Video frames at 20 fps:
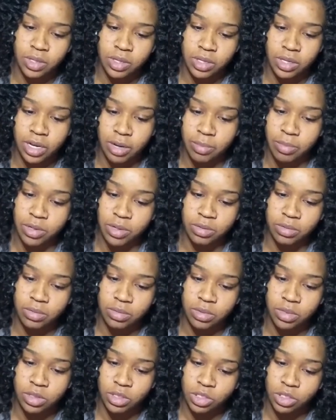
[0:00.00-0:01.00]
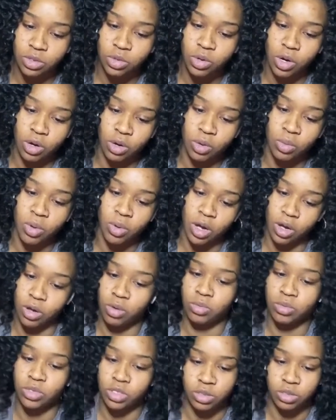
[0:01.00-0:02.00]
number
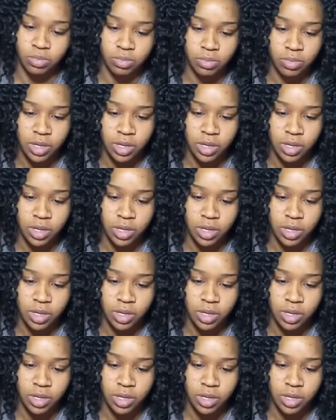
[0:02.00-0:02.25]
2002